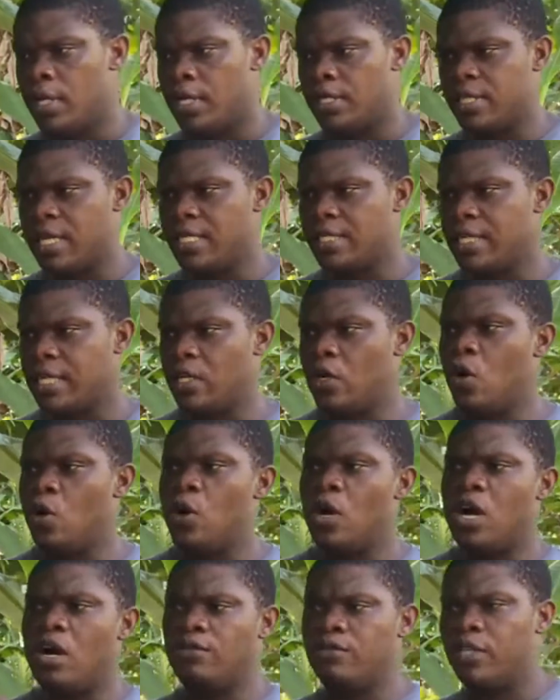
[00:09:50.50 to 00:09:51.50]
as I said, how
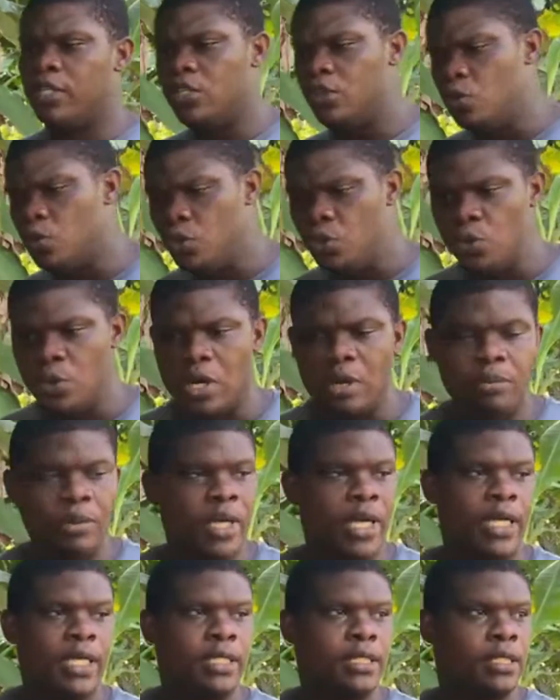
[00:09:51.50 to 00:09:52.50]
often do you
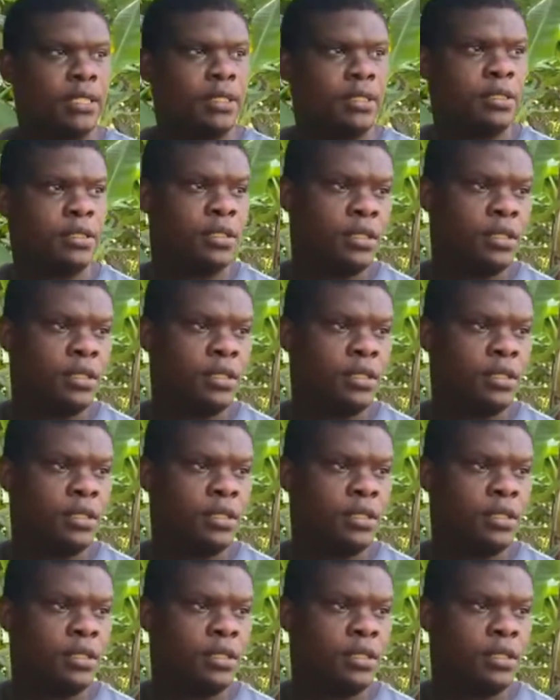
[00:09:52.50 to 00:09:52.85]
apply it?